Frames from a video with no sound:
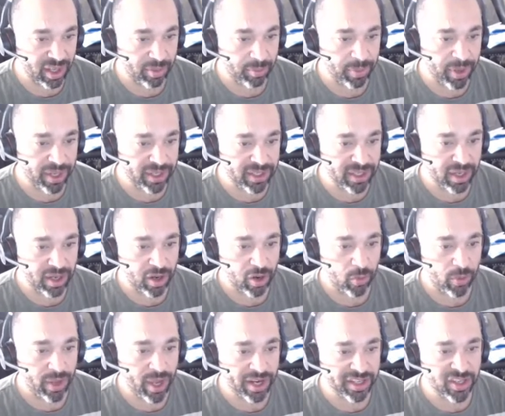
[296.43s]
but
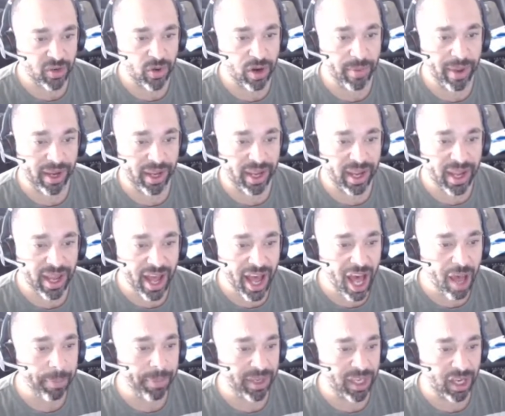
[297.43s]
we actually want to make a
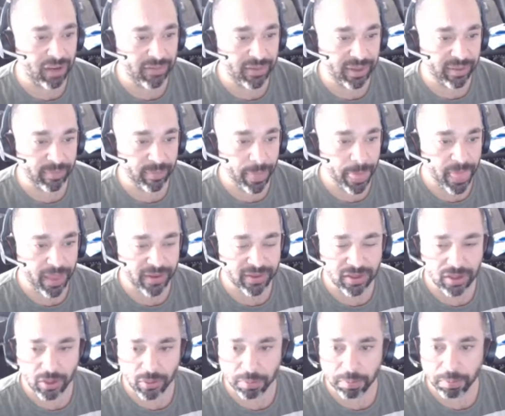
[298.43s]
copy of it.
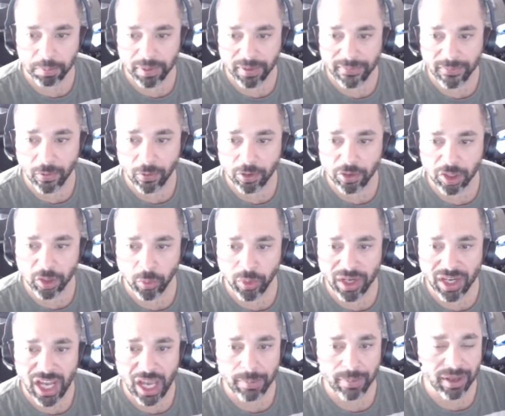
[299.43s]
So before you
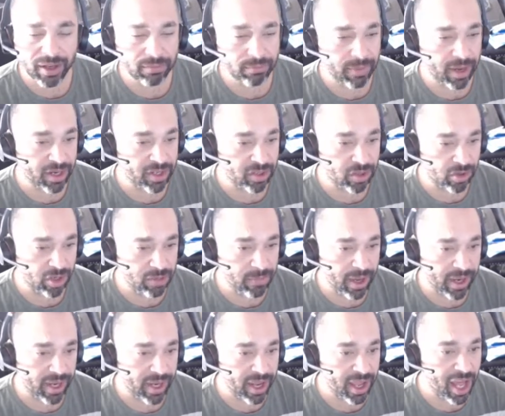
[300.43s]
rename it, make sure you
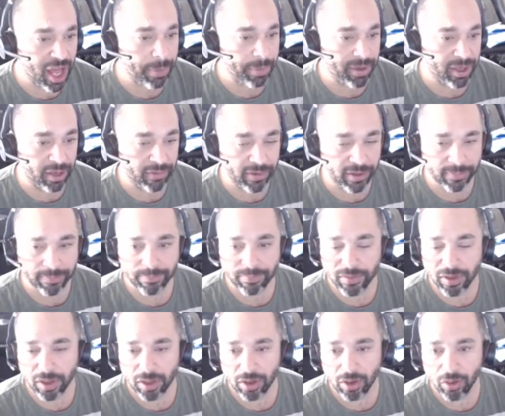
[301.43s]
make a copy of it
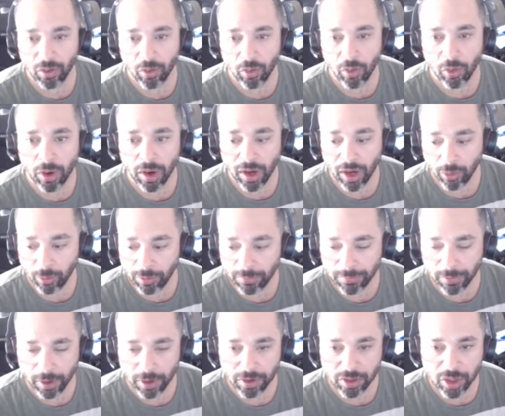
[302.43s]
or
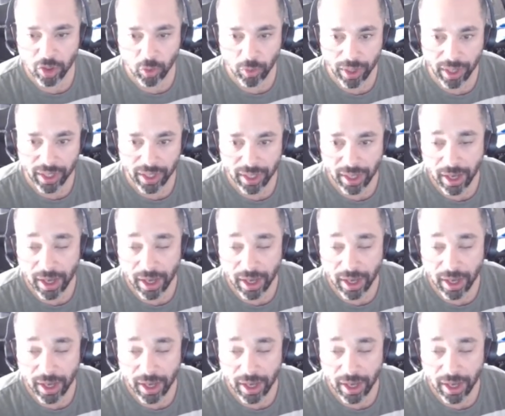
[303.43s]
revert to a